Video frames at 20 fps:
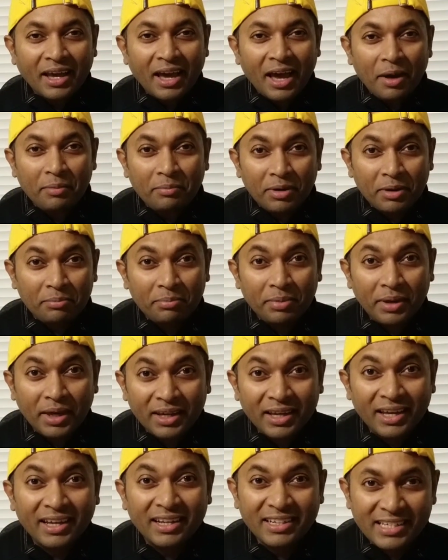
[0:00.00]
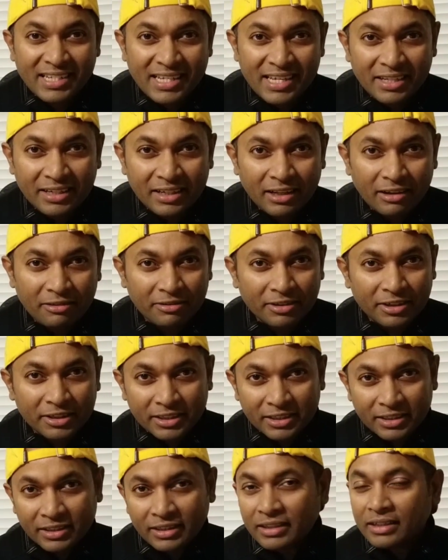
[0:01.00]
I'm a big tea
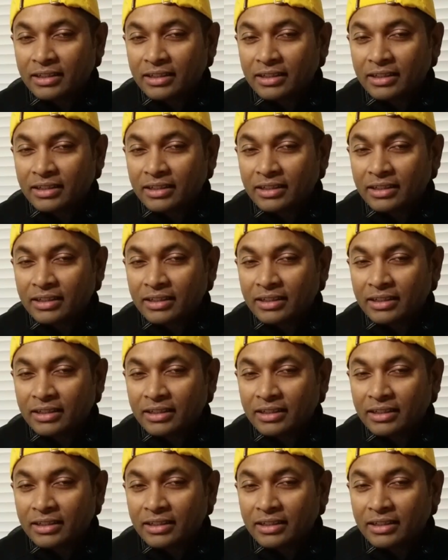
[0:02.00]
lover.